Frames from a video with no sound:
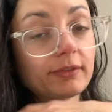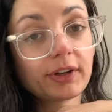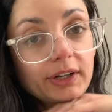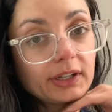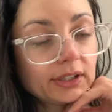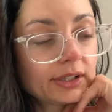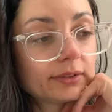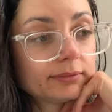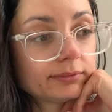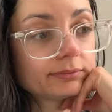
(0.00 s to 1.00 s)
a very good
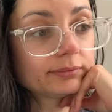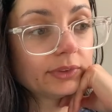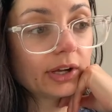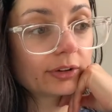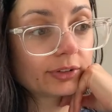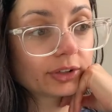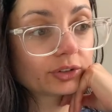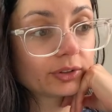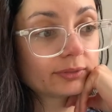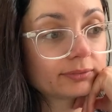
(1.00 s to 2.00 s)

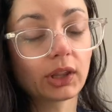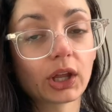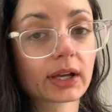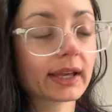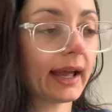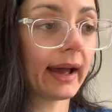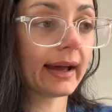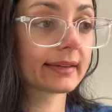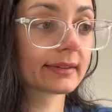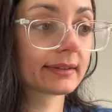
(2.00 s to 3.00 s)
nonfiction look
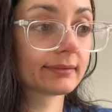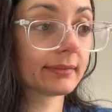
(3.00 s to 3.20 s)
at